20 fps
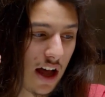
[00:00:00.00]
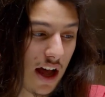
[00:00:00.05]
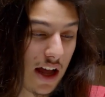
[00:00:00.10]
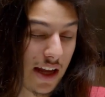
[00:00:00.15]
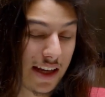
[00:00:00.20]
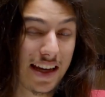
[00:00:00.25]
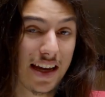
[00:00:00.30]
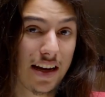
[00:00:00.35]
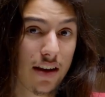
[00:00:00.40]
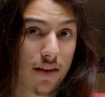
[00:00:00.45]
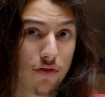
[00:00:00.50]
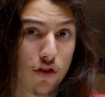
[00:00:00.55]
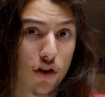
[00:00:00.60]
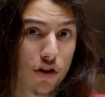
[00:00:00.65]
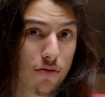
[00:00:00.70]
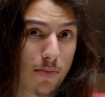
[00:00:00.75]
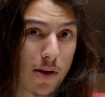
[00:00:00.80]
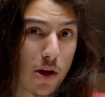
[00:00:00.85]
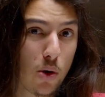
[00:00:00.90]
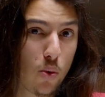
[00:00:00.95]
He had his
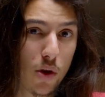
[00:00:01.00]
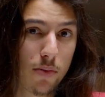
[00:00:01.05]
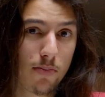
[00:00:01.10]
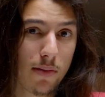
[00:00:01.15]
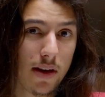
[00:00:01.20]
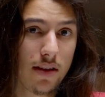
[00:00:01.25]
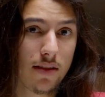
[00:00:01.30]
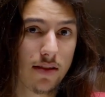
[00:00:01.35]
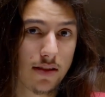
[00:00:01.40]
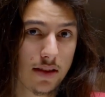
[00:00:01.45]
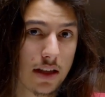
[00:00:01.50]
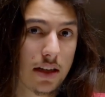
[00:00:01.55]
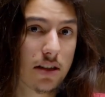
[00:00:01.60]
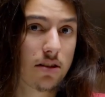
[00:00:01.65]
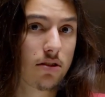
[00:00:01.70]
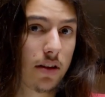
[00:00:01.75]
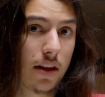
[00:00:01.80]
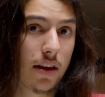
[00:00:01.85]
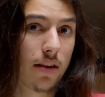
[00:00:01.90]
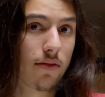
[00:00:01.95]
first meal with me
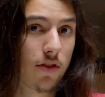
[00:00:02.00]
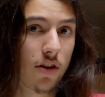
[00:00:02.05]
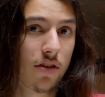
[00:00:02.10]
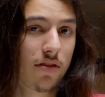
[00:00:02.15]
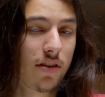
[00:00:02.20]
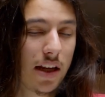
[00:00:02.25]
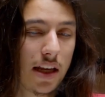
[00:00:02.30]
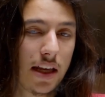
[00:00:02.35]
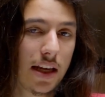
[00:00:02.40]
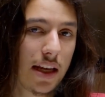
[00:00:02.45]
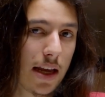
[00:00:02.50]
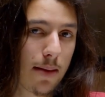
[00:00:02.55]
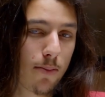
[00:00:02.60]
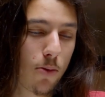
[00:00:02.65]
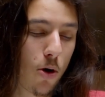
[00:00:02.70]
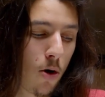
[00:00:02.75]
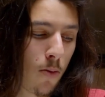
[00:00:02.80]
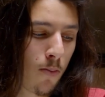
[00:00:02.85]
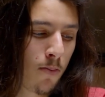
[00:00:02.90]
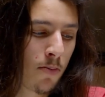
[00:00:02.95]
literally the first day he came
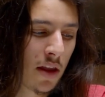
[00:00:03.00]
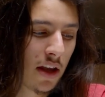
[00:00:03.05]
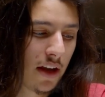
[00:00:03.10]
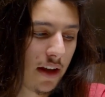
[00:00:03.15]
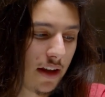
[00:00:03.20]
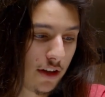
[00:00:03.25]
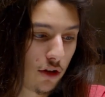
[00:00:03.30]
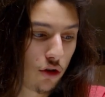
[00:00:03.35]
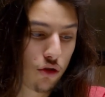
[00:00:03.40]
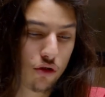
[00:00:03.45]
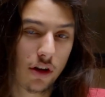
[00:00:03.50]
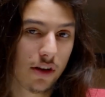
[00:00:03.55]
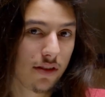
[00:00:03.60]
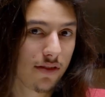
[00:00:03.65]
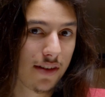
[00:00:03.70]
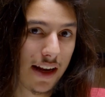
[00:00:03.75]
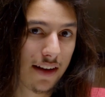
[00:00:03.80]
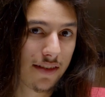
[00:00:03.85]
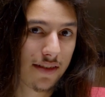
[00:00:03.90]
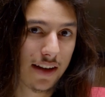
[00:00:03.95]
home. Usually
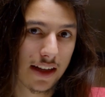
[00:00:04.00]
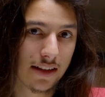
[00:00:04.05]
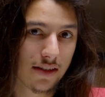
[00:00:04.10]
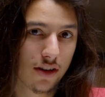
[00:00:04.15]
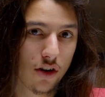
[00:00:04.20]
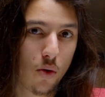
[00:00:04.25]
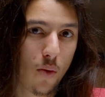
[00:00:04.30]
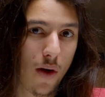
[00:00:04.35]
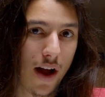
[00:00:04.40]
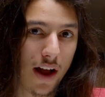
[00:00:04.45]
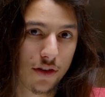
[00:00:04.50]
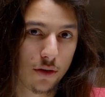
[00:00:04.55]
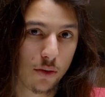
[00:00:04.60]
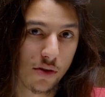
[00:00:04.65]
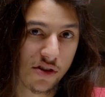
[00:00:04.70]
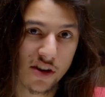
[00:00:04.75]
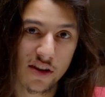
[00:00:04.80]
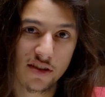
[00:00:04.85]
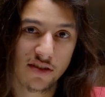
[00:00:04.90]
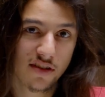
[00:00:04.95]
snakes take a little while to
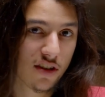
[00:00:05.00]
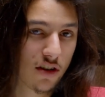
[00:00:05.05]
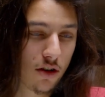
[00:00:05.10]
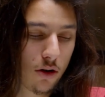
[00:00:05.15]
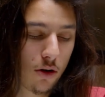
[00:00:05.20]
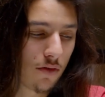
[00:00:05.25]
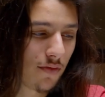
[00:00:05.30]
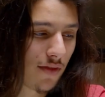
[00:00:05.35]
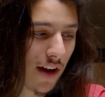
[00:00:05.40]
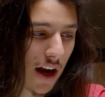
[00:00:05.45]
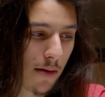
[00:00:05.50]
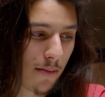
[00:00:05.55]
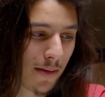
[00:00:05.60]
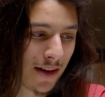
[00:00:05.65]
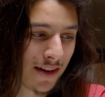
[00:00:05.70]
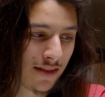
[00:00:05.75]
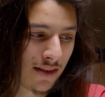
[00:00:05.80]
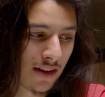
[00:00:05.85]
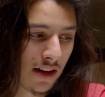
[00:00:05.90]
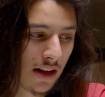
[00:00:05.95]
adjust to their new
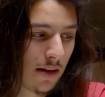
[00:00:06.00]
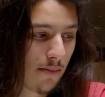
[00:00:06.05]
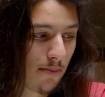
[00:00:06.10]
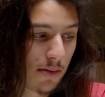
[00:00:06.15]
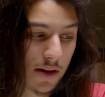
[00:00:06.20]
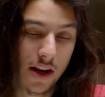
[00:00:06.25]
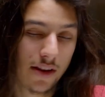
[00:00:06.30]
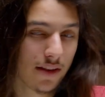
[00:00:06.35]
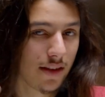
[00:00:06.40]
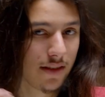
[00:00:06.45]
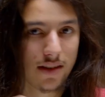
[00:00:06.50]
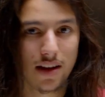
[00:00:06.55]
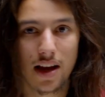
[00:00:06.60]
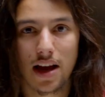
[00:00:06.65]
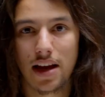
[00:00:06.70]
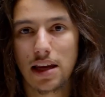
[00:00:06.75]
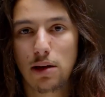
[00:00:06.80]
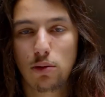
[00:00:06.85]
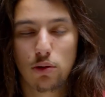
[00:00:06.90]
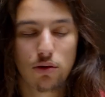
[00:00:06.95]
environment, but not this
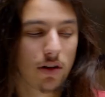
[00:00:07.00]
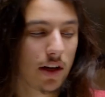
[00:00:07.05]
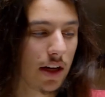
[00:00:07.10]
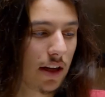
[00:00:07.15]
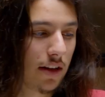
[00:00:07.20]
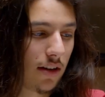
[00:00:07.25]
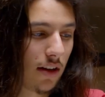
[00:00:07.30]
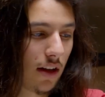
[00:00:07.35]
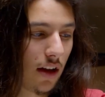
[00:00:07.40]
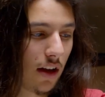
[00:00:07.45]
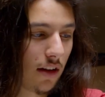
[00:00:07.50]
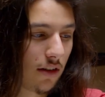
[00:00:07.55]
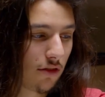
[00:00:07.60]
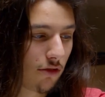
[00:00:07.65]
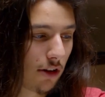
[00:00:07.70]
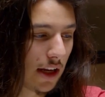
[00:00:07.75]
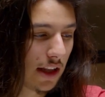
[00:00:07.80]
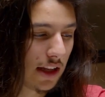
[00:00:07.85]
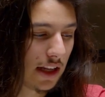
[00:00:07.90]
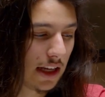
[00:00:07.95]
guy. He was ready
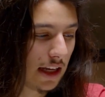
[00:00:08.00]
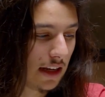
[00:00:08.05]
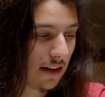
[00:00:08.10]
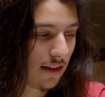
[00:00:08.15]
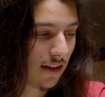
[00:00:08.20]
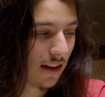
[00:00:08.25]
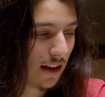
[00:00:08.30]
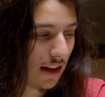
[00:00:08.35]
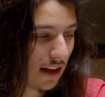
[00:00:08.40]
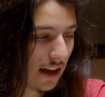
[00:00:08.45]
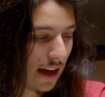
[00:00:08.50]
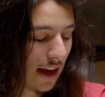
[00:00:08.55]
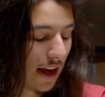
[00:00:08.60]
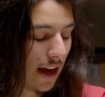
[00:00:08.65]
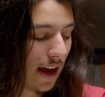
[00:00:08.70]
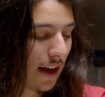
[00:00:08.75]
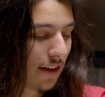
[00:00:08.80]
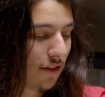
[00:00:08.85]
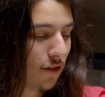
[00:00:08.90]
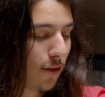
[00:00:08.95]
to eat
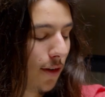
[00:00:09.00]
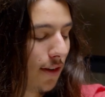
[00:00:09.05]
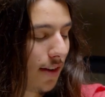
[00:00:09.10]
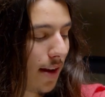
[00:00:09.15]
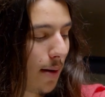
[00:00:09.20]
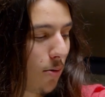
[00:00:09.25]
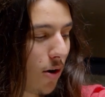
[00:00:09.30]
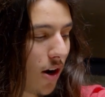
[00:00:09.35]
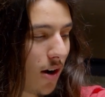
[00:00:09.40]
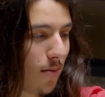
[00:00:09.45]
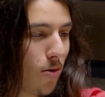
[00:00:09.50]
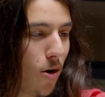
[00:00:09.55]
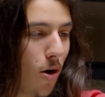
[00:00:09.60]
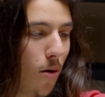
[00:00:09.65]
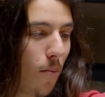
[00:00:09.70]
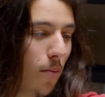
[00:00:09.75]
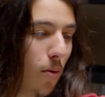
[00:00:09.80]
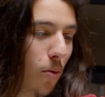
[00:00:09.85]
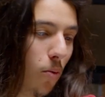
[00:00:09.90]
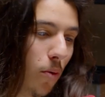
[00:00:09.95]
as soon as I brought him
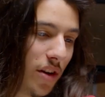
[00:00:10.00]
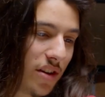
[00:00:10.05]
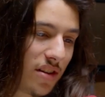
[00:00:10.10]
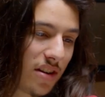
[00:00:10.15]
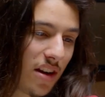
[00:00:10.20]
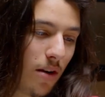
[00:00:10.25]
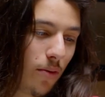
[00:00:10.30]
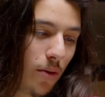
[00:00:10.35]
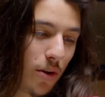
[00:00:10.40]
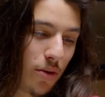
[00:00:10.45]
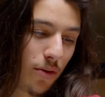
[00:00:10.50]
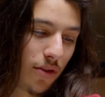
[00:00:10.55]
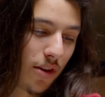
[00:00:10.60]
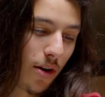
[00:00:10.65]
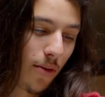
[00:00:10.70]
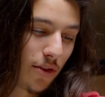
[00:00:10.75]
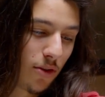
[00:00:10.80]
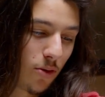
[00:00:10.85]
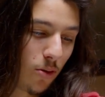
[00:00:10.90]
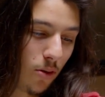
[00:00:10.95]
home, which was
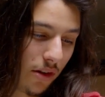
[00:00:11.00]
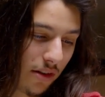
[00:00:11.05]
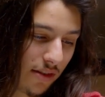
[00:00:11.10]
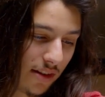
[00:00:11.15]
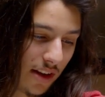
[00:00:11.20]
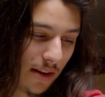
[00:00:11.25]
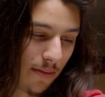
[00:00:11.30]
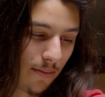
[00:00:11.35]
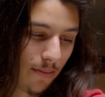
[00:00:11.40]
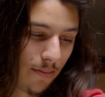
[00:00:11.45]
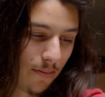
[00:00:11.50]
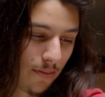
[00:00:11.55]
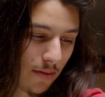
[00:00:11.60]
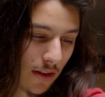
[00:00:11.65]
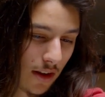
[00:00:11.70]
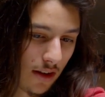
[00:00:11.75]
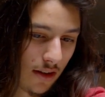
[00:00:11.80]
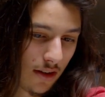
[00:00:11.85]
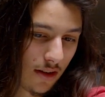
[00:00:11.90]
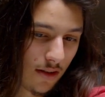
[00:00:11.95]
always cool to see.
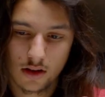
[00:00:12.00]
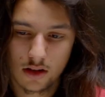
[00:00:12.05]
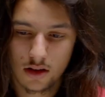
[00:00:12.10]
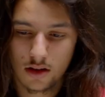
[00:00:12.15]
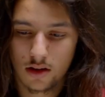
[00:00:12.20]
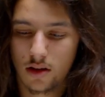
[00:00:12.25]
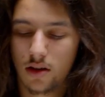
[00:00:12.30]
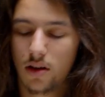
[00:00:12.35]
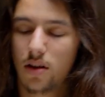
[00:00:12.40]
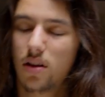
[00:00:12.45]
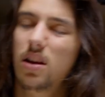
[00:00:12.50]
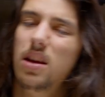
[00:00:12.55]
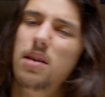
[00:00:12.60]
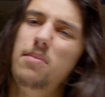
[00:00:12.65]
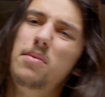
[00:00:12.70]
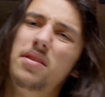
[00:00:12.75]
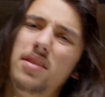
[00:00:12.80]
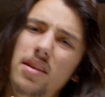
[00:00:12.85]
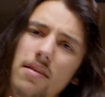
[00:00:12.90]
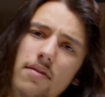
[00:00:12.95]
Let
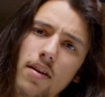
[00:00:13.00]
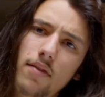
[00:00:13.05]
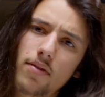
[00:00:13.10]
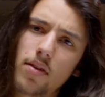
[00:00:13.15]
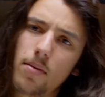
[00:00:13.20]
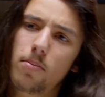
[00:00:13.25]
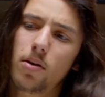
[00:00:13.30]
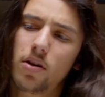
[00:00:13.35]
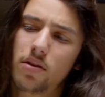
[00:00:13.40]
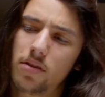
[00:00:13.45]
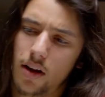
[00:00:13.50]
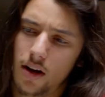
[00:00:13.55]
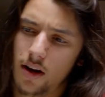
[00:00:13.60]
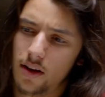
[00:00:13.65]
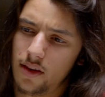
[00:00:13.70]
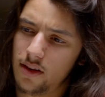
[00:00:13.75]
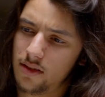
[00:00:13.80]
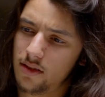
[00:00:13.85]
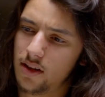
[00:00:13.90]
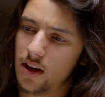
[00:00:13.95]
me see if I have the birth date
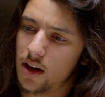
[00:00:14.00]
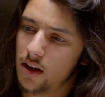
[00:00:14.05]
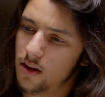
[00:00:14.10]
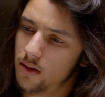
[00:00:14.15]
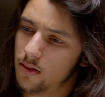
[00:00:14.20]
on this guy.